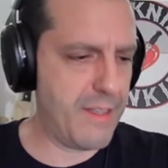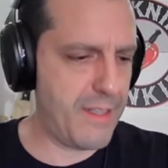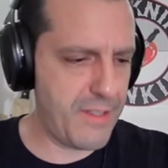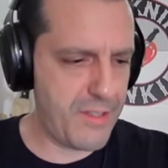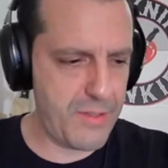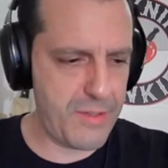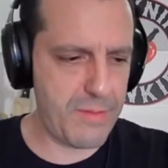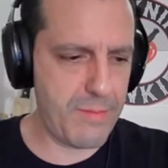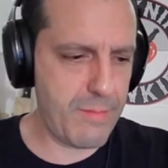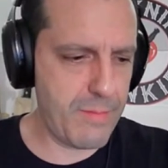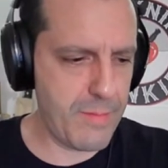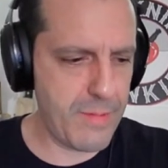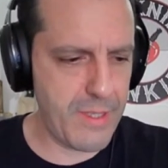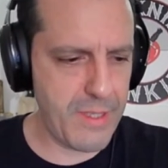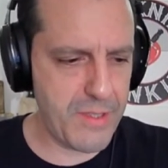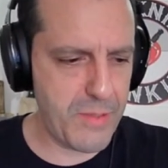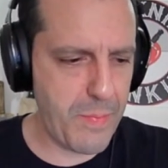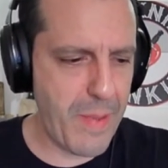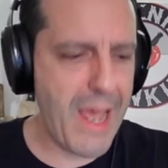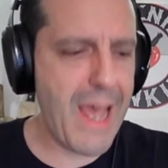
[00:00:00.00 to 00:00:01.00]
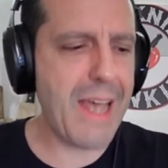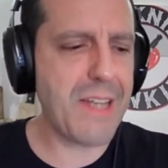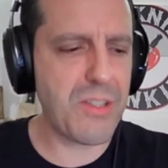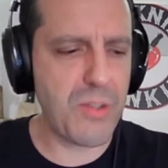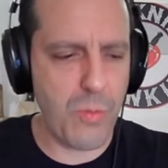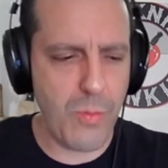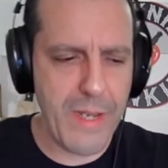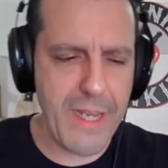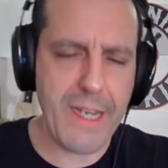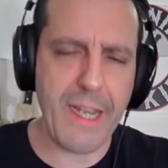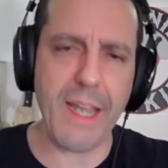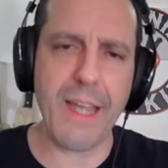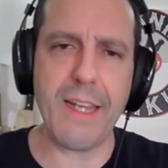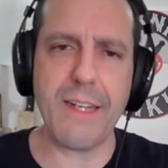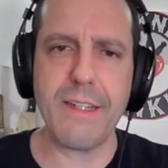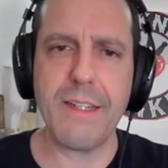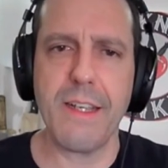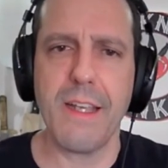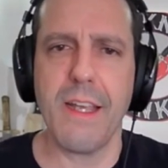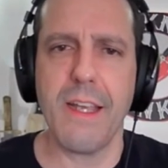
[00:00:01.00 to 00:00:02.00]
this this past
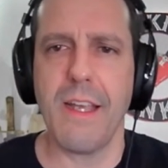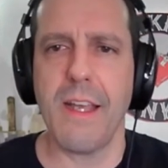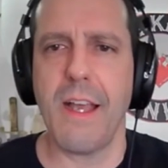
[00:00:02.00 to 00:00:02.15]
weekend,